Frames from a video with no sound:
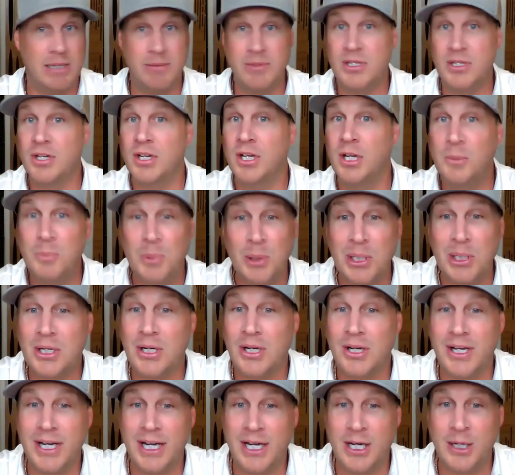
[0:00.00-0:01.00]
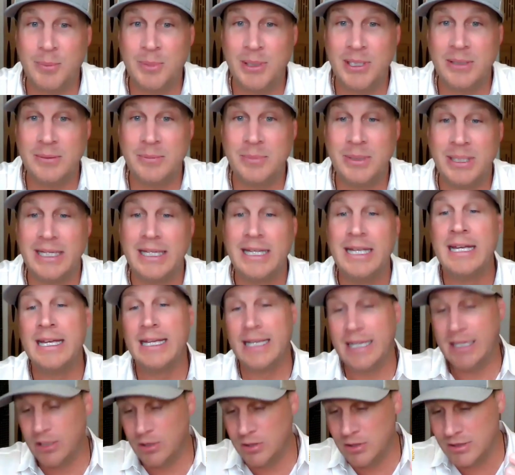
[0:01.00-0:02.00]
Maybe you're going to put it on Airbnb.
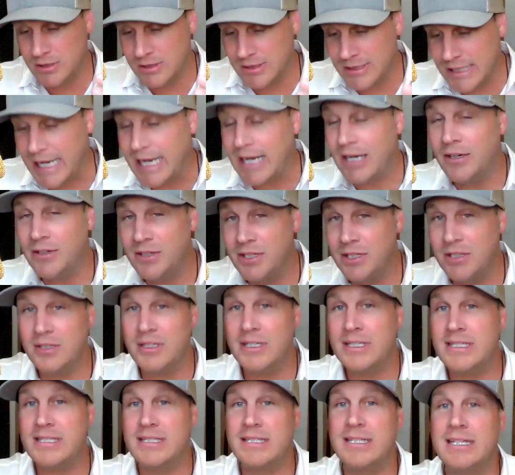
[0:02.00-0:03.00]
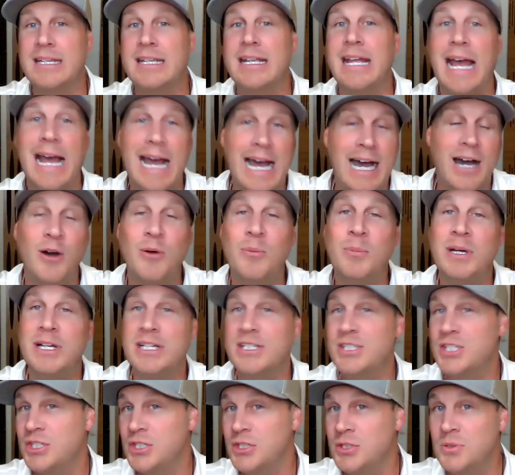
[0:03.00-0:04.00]
It'll allow you to see how
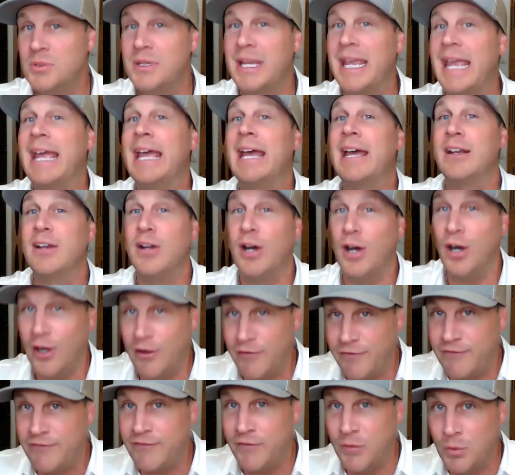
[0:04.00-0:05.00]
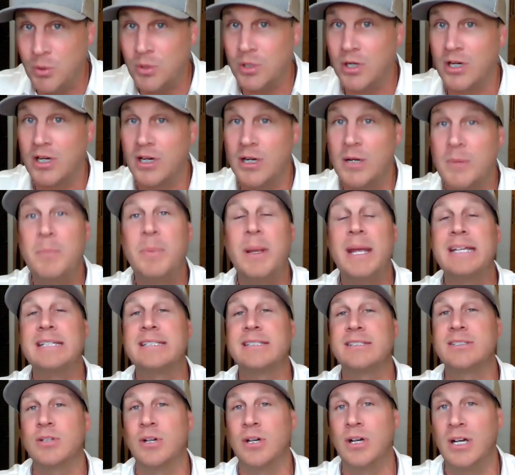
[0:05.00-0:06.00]
much you can afford
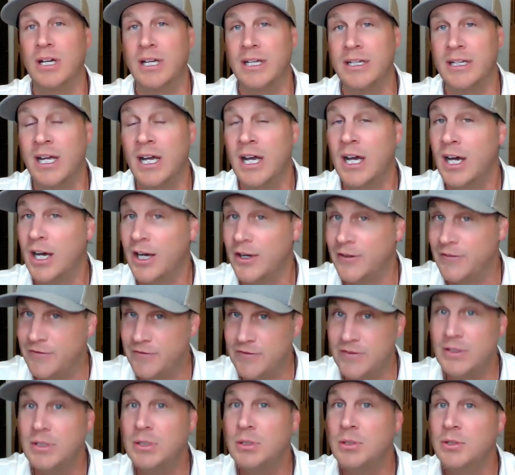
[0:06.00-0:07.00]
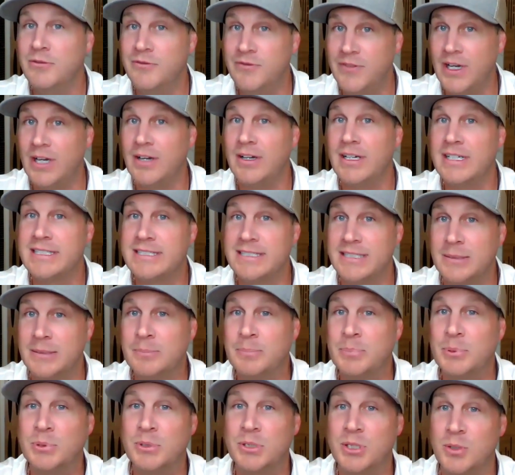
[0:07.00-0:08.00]
based on a few very
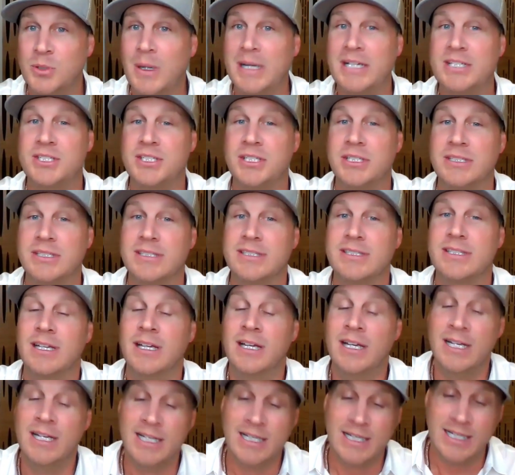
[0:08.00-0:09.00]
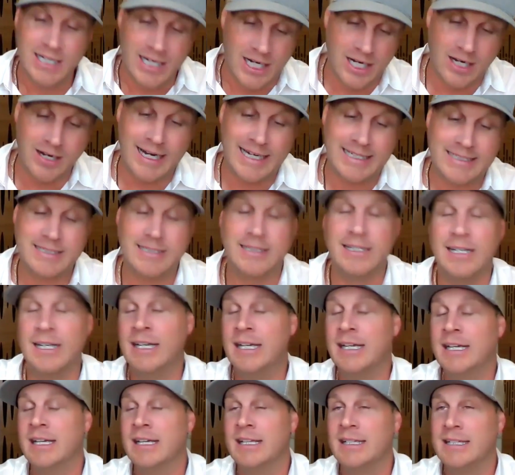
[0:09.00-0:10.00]
simple questions. All right,
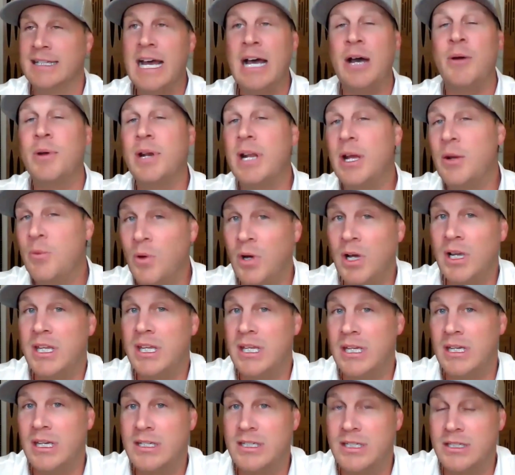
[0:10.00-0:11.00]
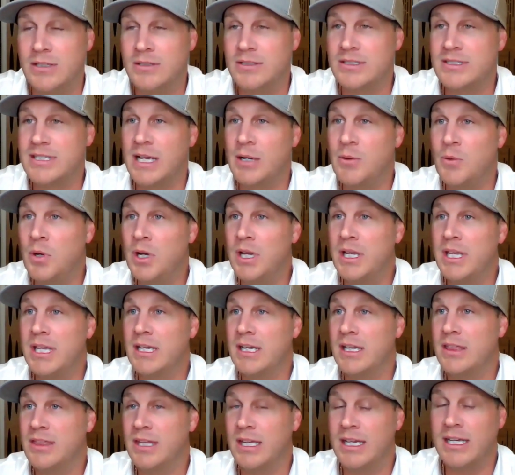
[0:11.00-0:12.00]
now what I want you to do is I want you
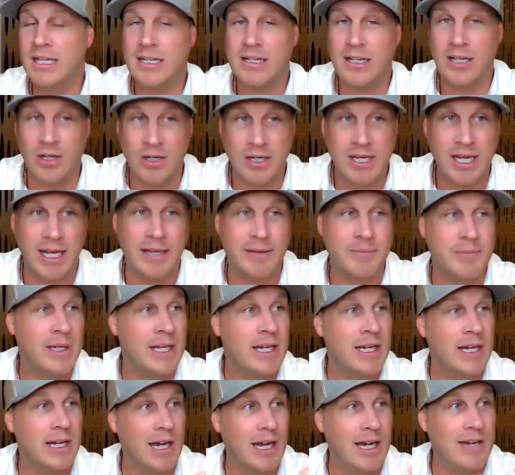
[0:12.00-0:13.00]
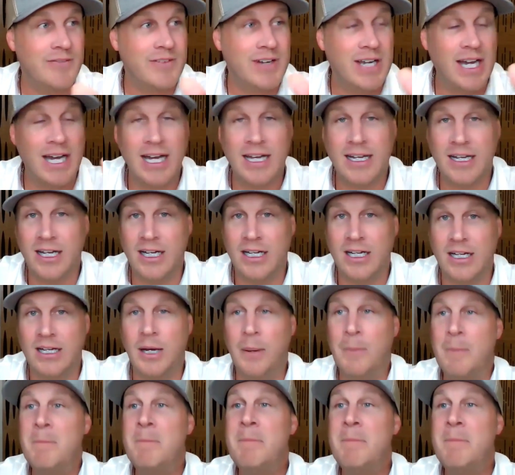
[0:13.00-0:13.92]
to think, okay, I've got an